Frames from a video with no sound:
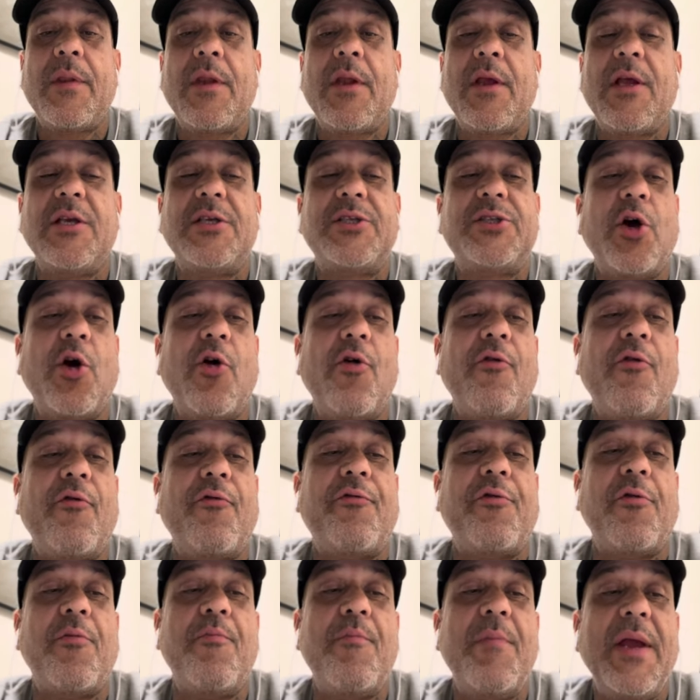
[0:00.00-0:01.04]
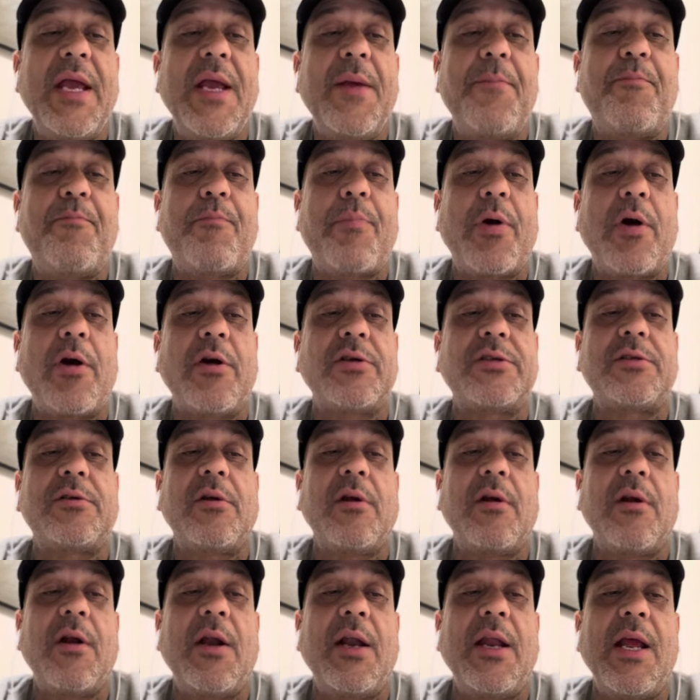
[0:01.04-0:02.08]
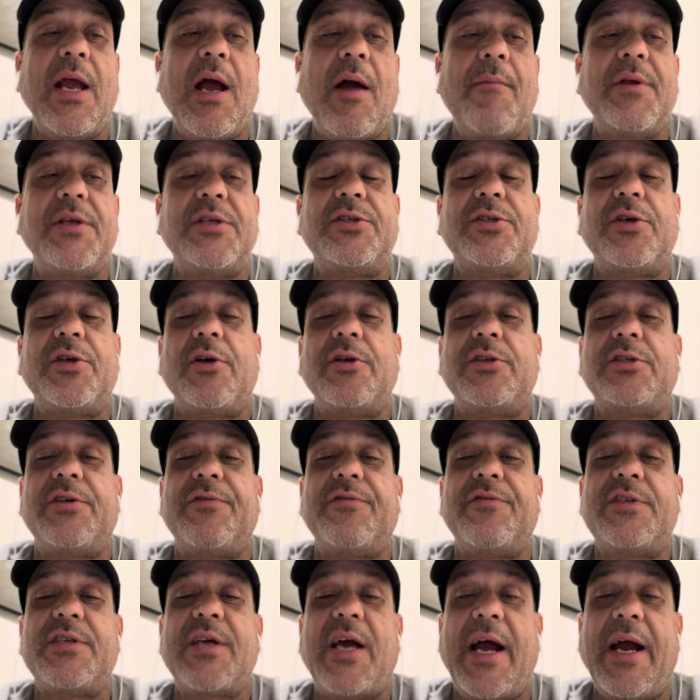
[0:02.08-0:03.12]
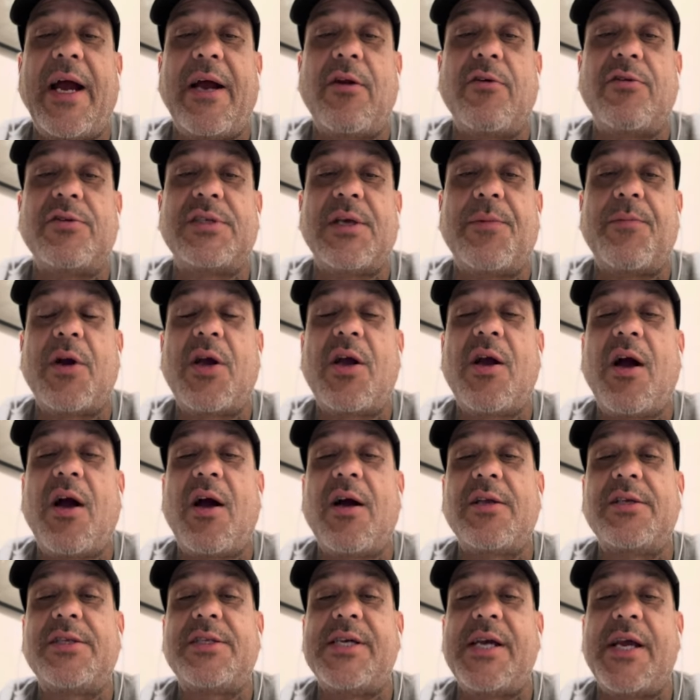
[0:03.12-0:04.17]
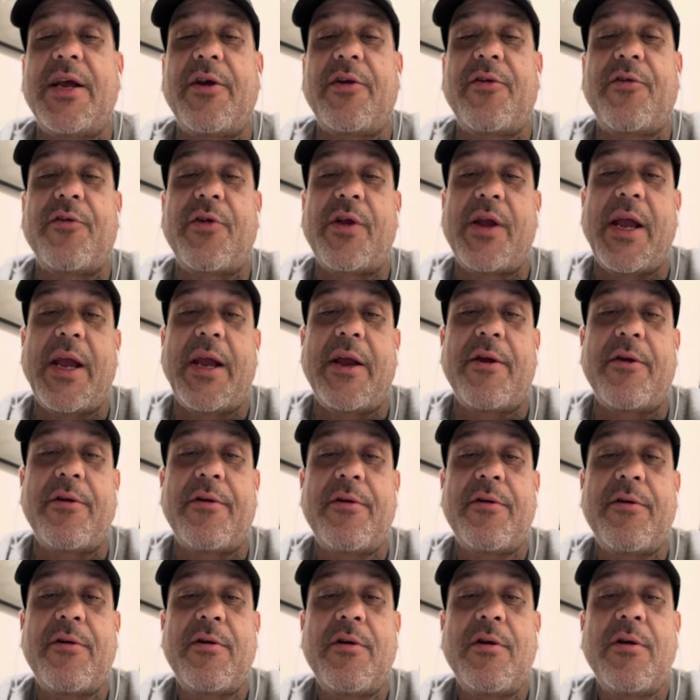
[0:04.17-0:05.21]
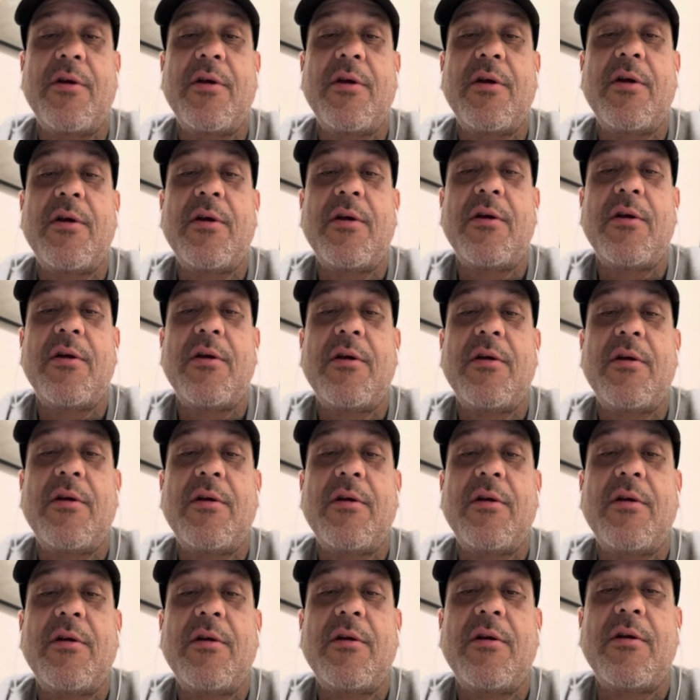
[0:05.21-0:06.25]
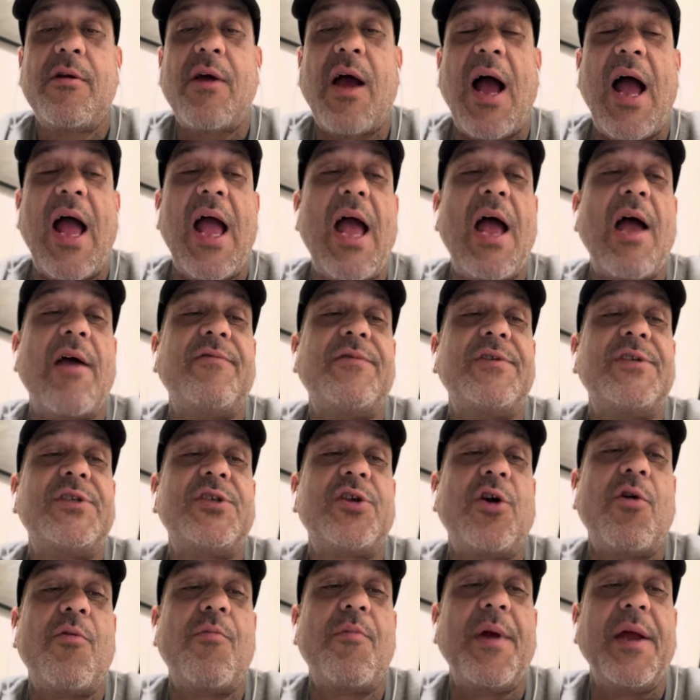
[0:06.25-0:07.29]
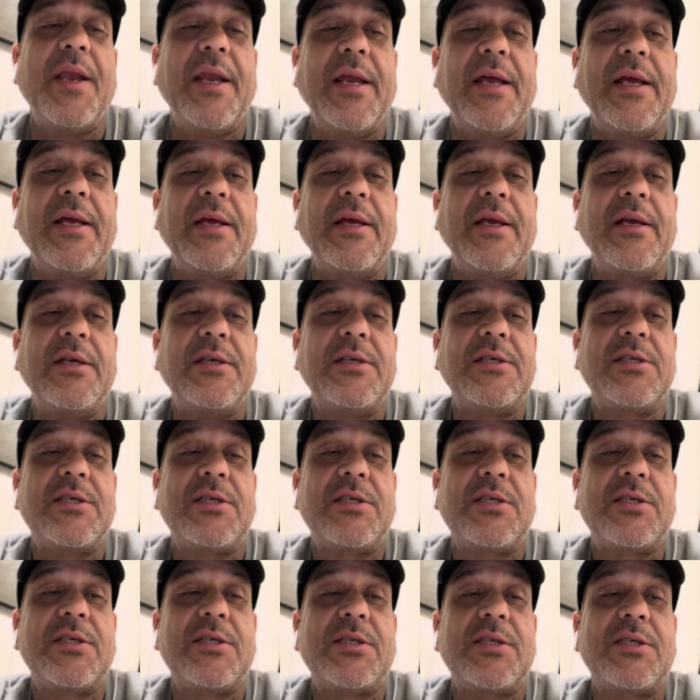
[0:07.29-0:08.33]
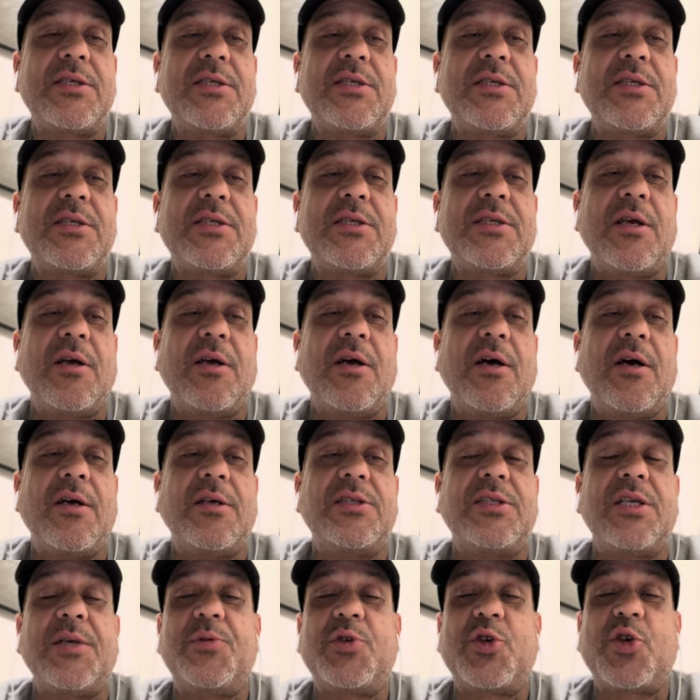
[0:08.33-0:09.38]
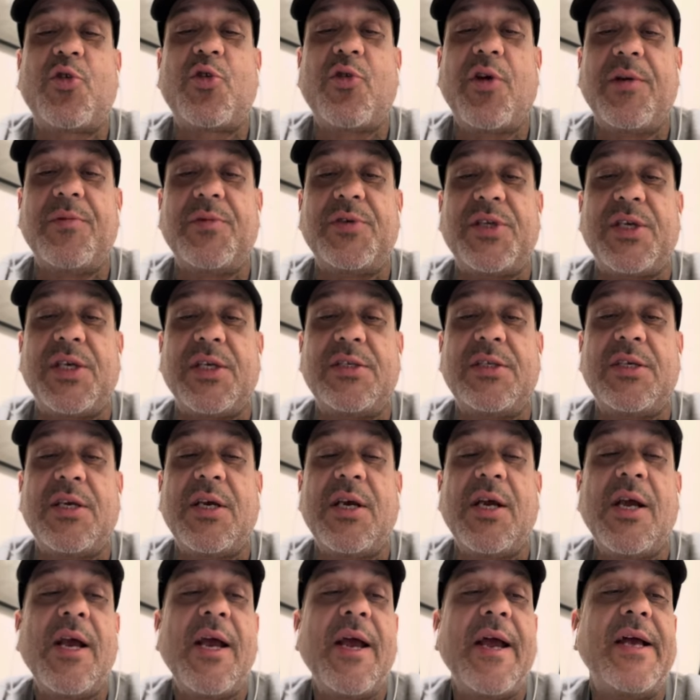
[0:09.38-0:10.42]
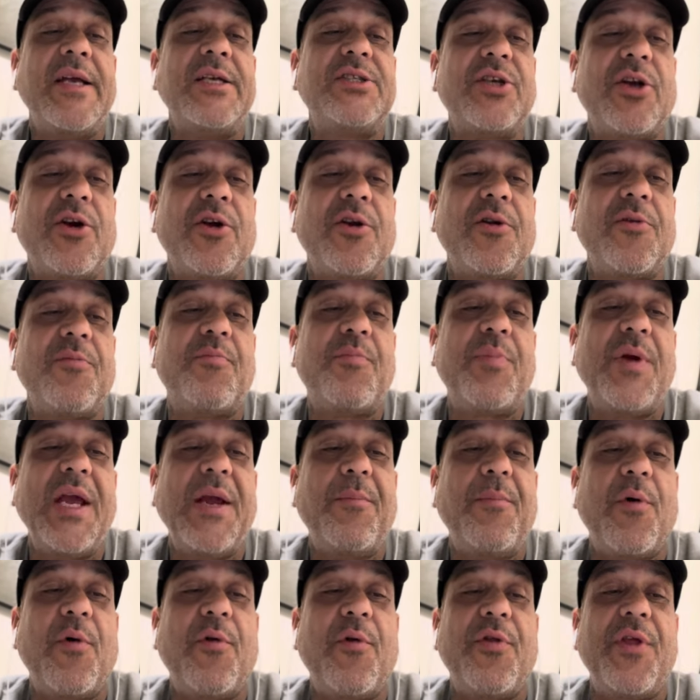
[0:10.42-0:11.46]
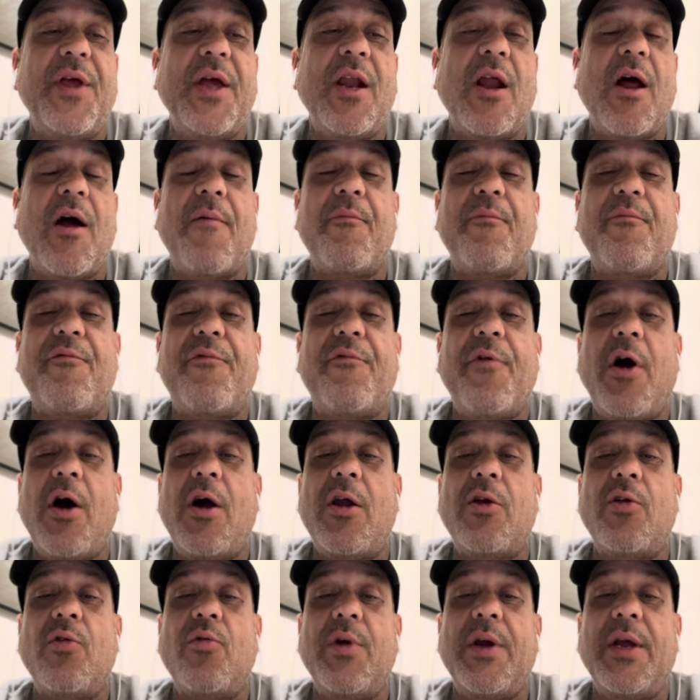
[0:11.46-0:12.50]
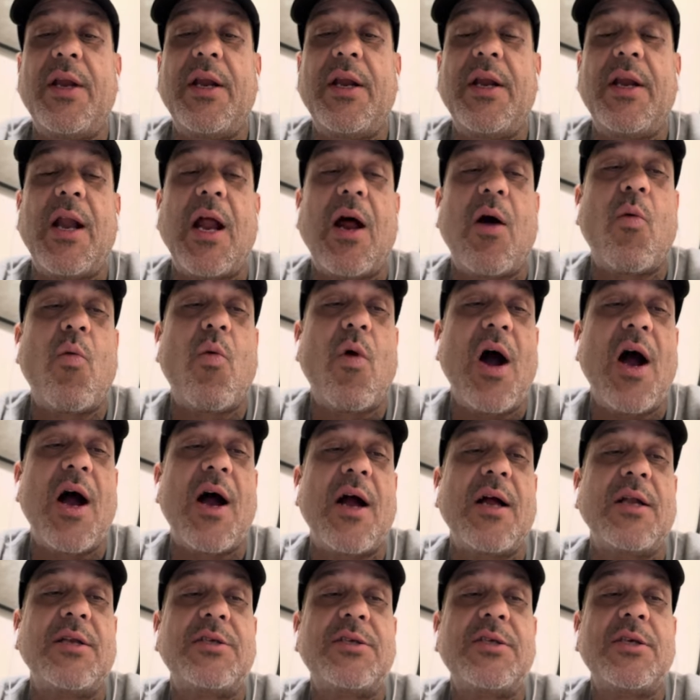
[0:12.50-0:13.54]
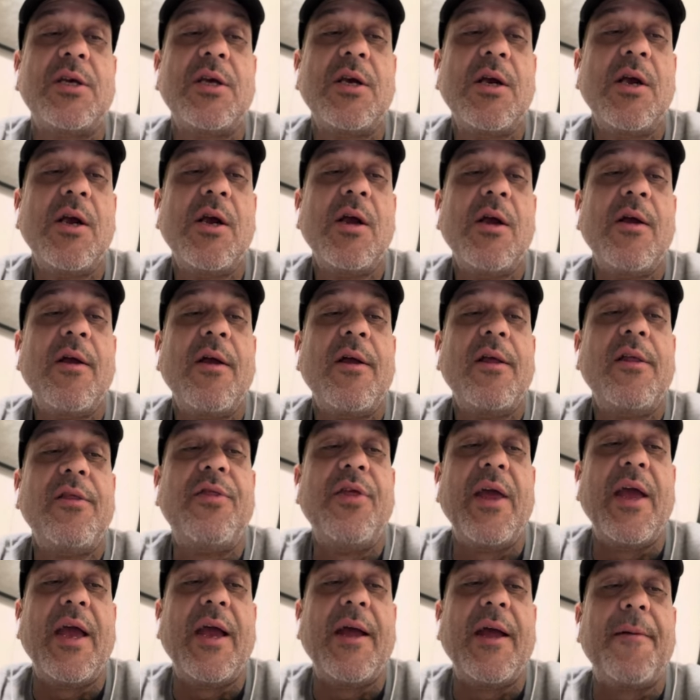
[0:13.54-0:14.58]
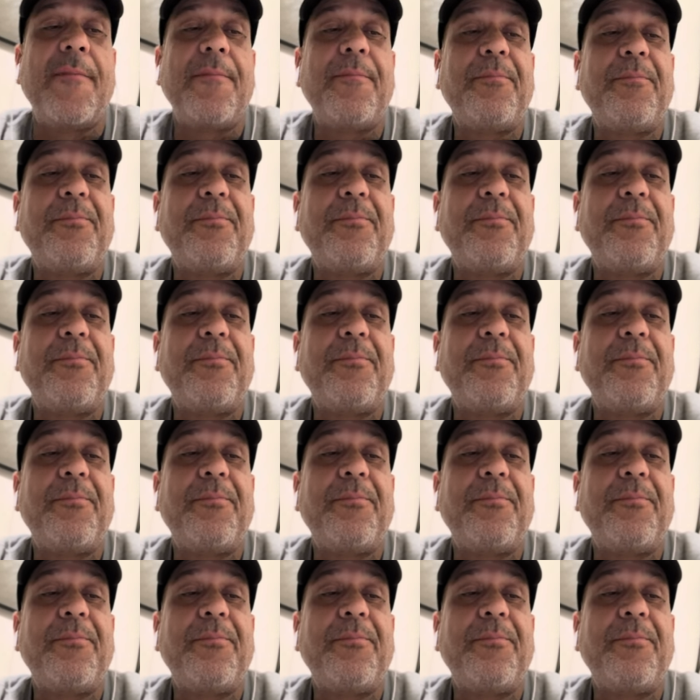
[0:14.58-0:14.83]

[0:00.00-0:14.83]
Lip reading: So for me personally, I'm in search of titles. I'm a content creator. I have so many subscriptions and certain people that I'm following and I watch that